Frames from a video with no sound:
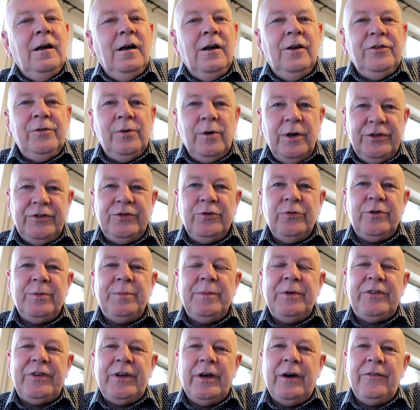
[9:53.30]
So I sorted
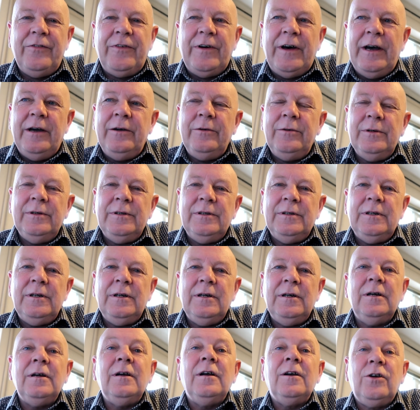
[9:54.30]
myself out,
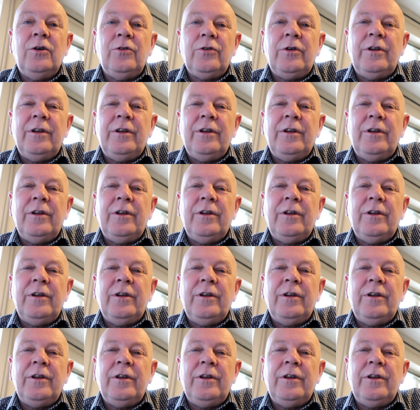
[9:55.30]
got